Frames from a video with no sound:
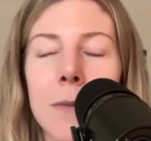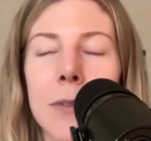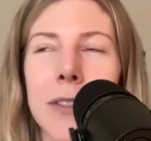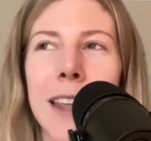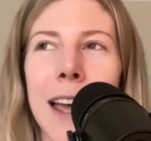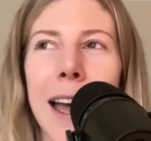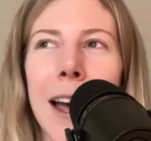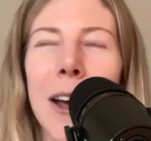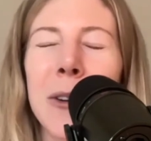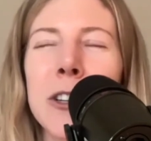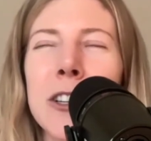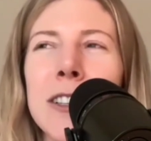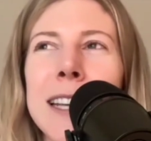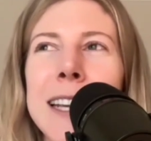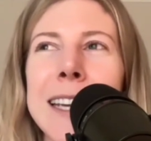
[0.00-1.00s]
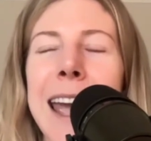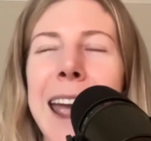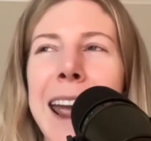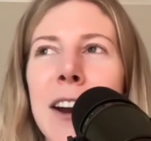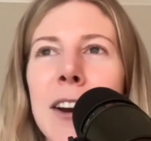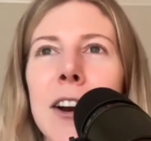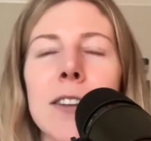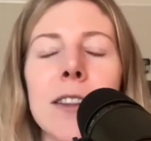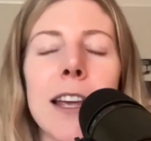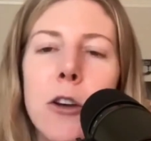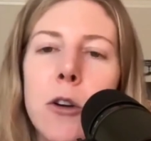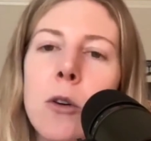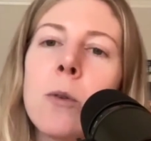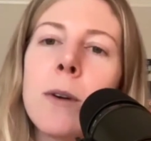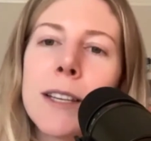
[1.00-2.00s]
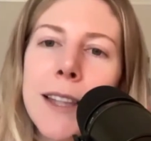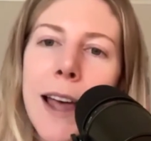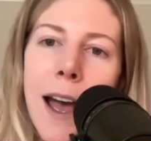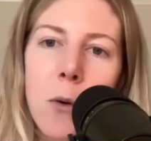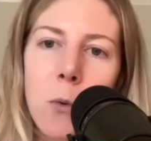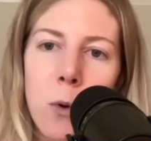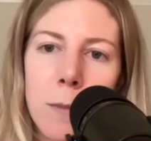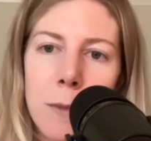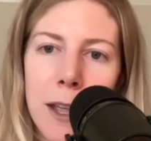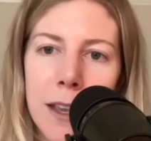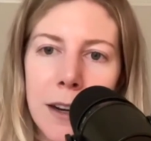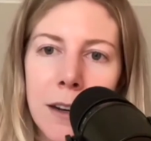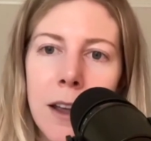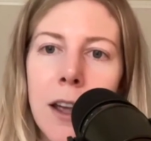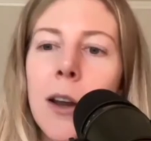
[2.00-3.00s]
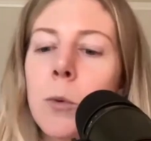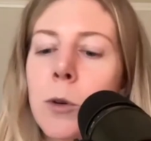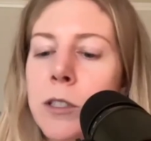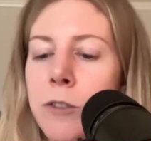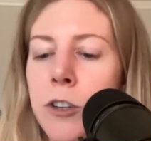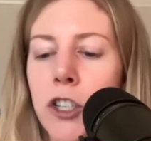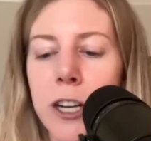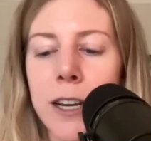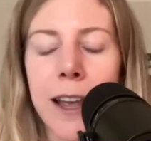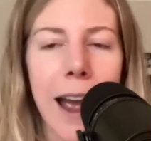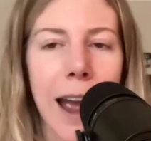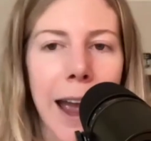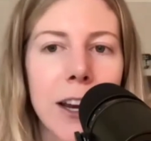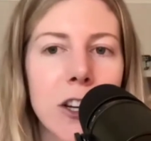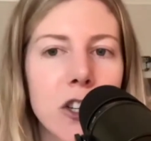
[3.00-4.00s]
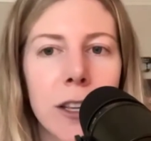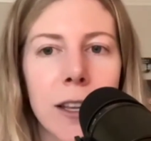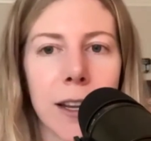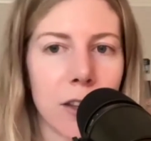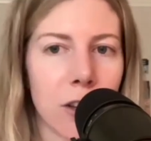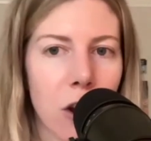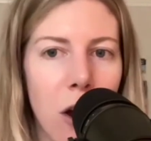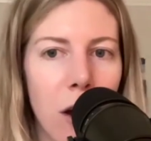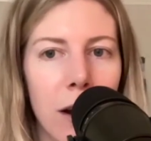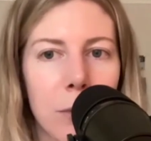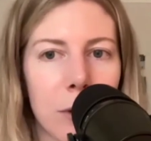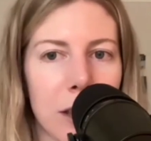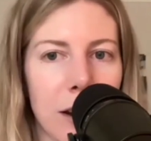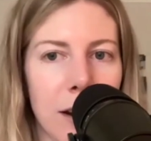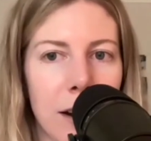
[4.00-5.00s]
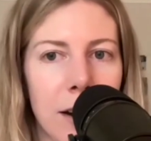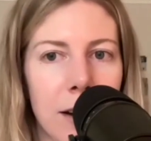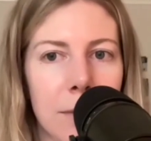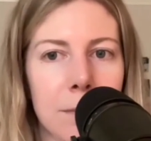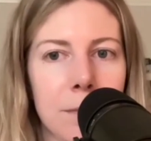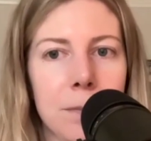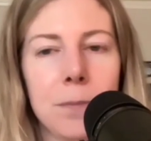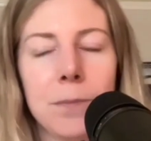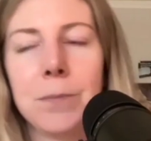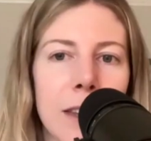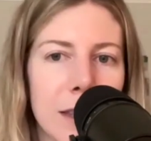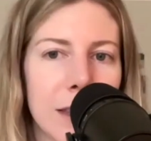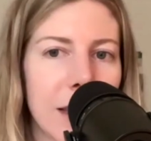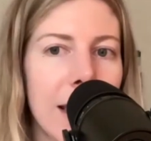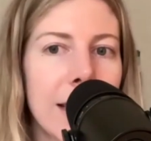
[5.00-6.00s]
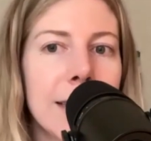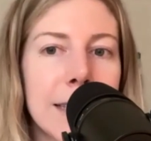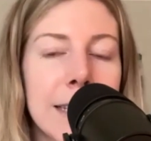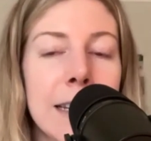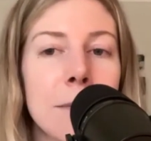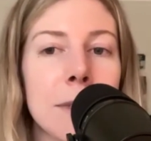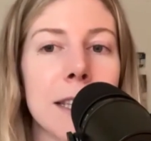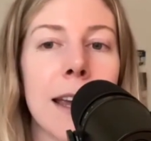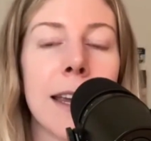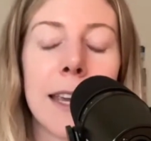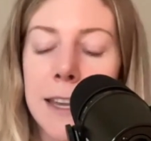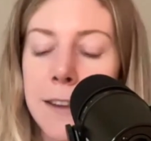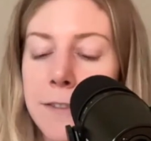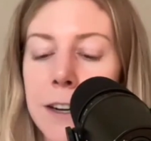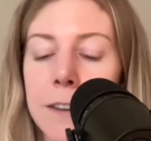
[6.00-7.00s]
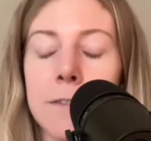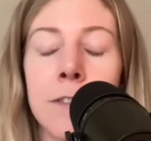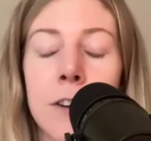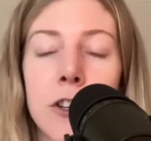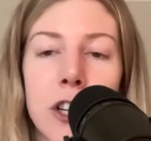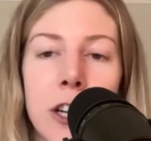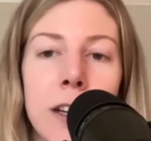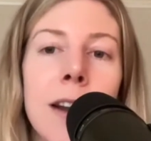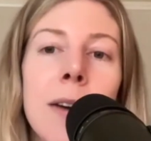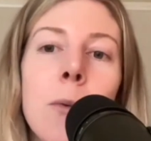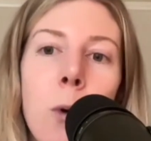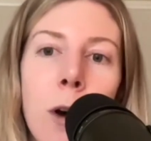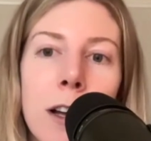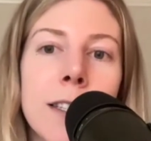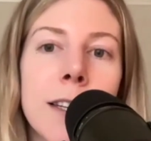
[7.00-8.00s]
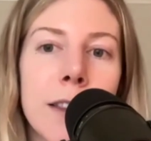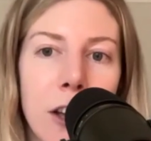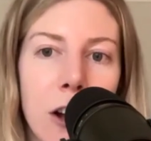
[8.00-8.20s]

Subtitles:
the elderly care. Who is that woman? Was Virginia actually in the car with her? It seems like even if Virginia was in the